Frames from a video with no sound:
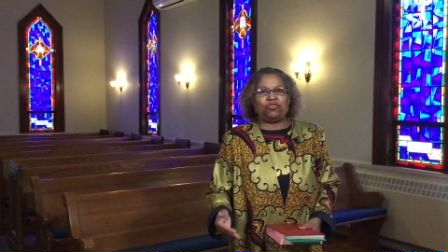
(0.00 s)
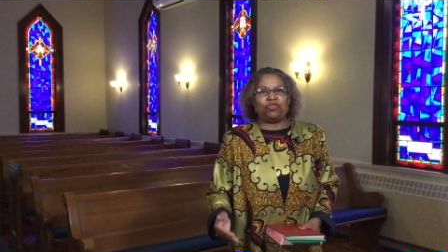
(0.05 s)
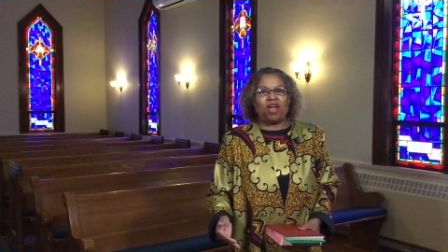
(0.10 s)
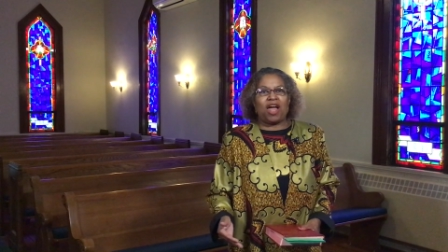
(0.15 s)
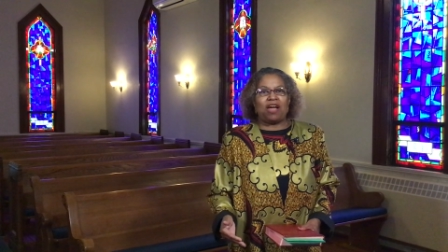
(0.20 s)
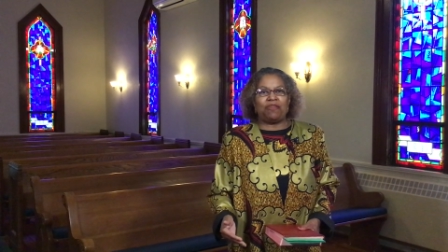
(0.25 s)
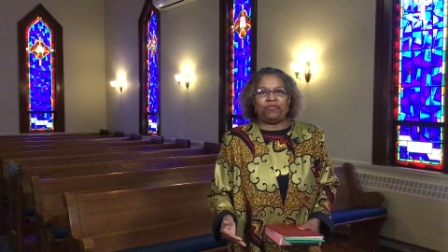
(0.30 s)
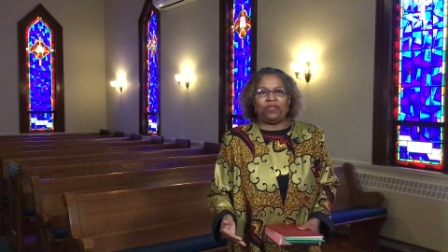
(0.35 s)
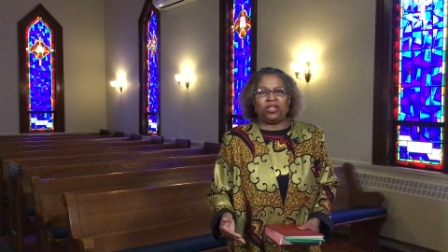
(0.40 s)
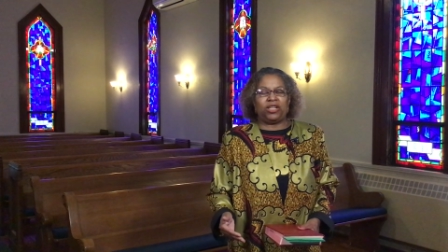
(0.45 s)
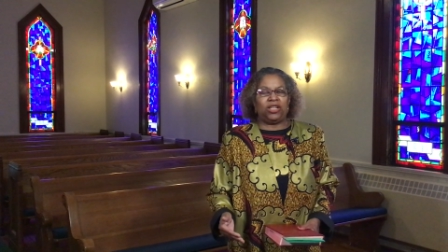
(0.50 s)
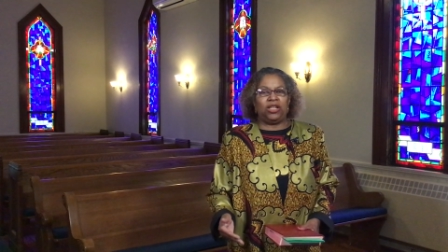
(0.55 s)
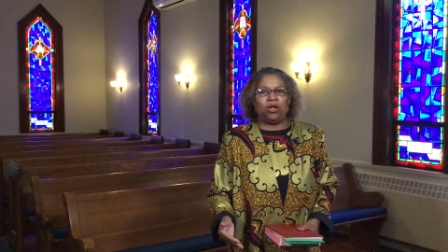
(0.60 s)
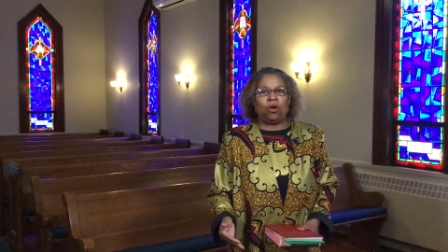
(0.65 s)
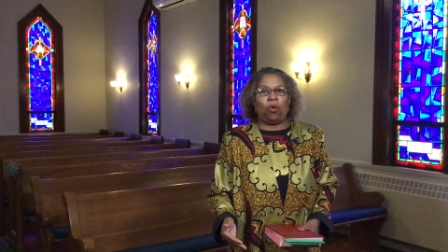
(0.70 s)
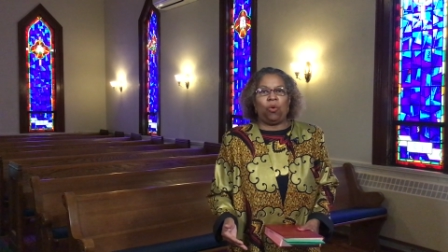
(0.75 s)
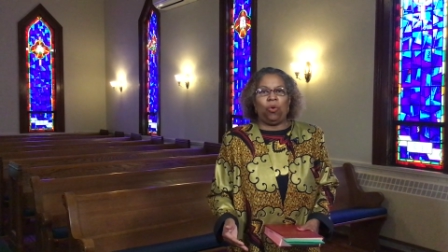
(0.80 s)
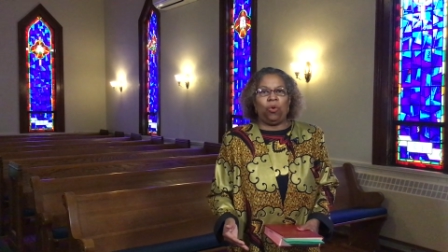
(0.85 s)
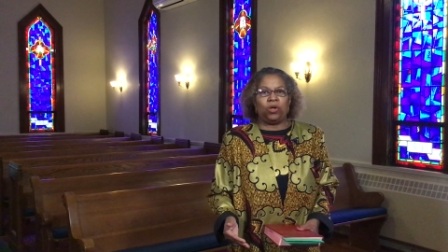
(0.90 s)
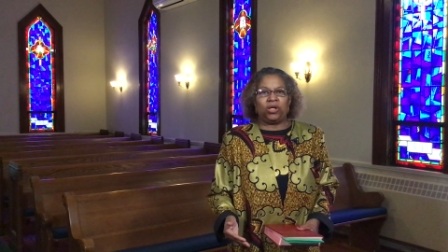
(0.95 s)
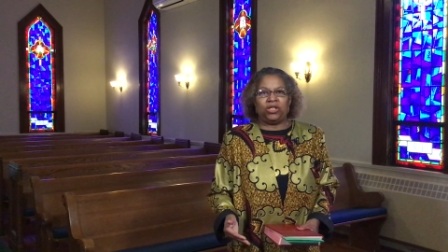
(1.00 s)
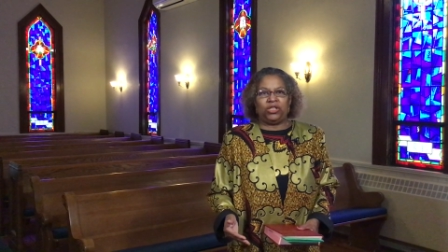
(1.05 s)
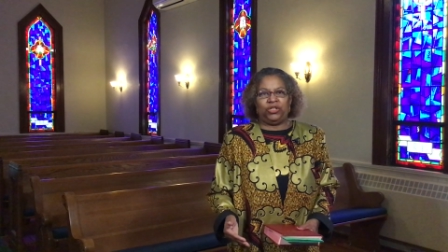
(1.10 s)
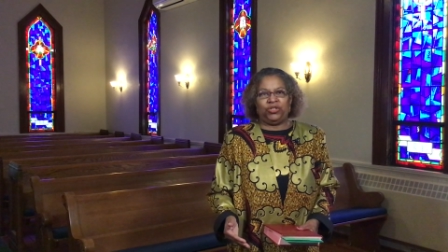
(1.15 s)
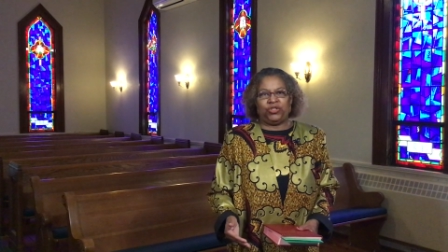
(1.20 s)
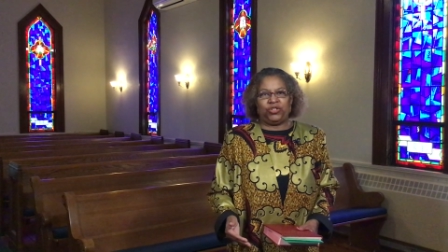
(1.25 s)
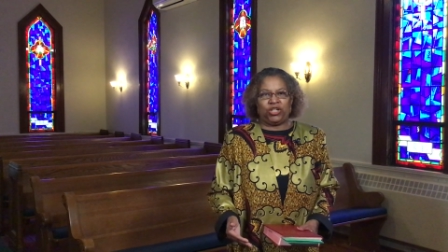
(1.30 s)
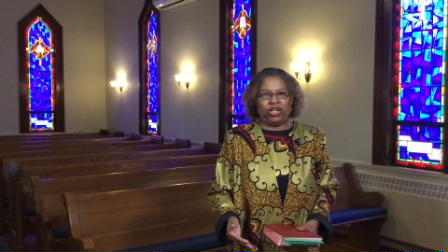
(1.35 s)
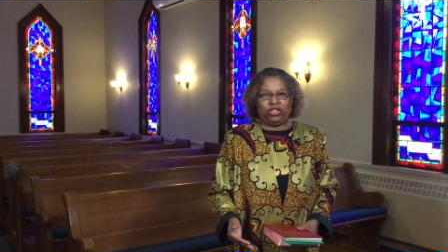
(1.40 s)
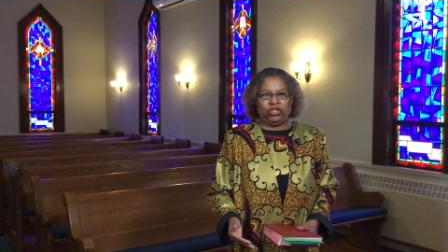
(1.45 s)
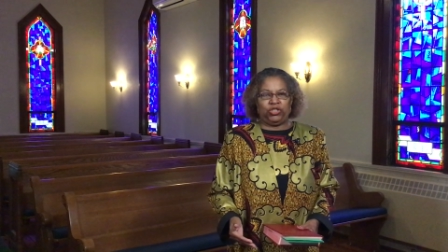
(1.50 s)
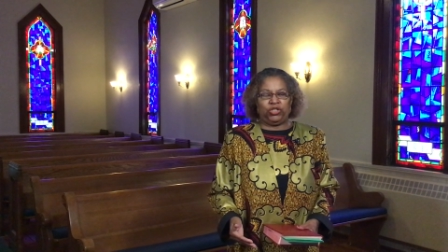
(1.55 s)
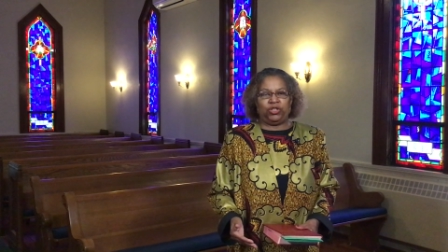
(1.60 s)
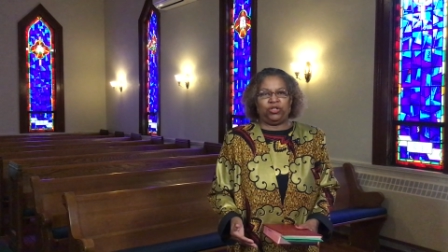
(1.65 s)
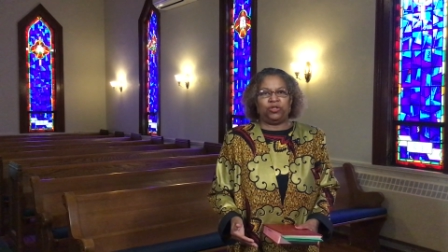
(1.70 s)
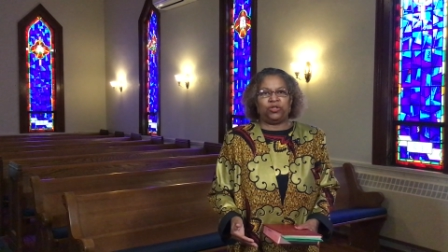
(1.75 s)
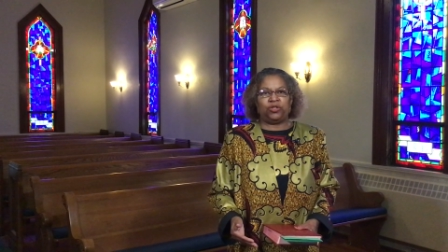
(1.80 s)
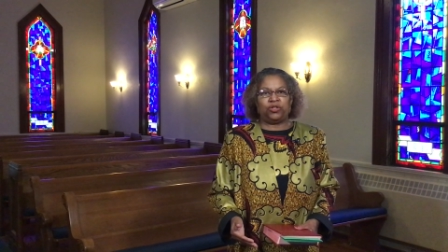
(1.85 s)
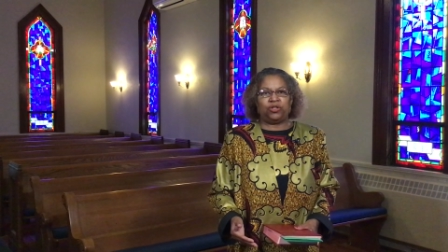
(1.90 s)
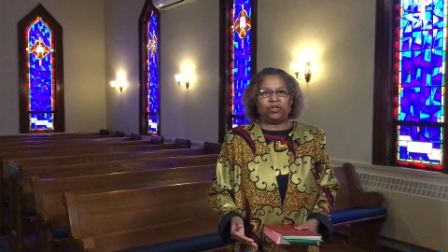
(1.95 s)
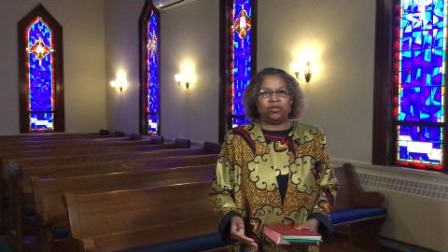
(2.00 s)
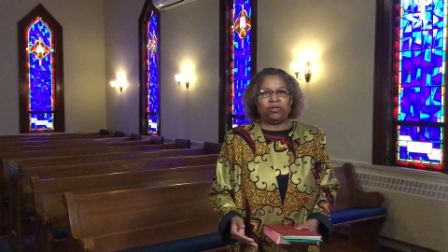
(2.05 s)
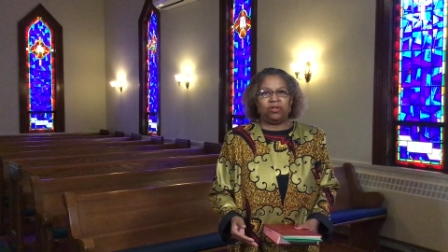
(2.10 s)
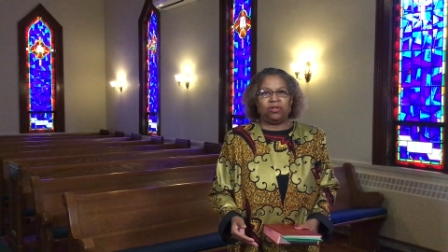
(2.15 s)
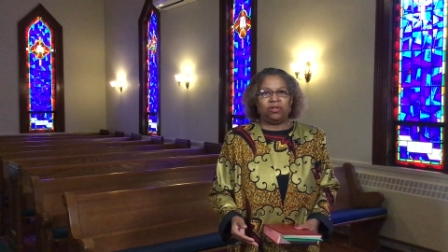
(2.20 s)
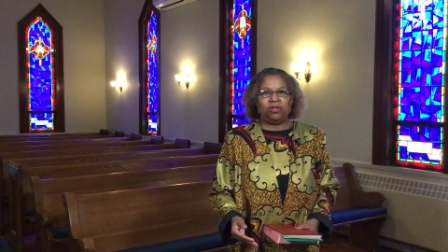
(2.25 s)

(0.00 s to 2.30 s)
trafficking organizations,